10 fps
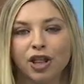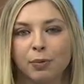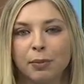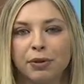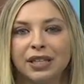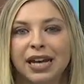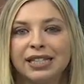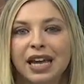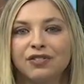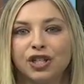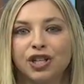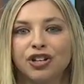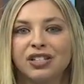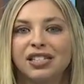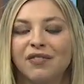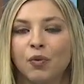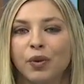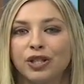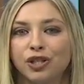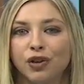The Purple Knights have secured
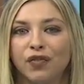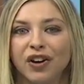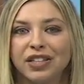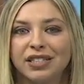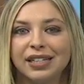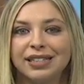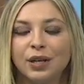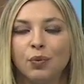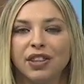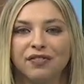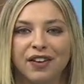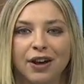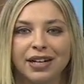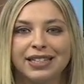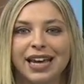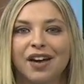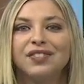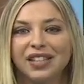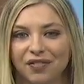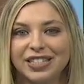seven wins so far this season, while the Falcons
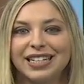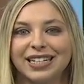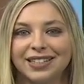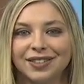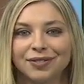have 17.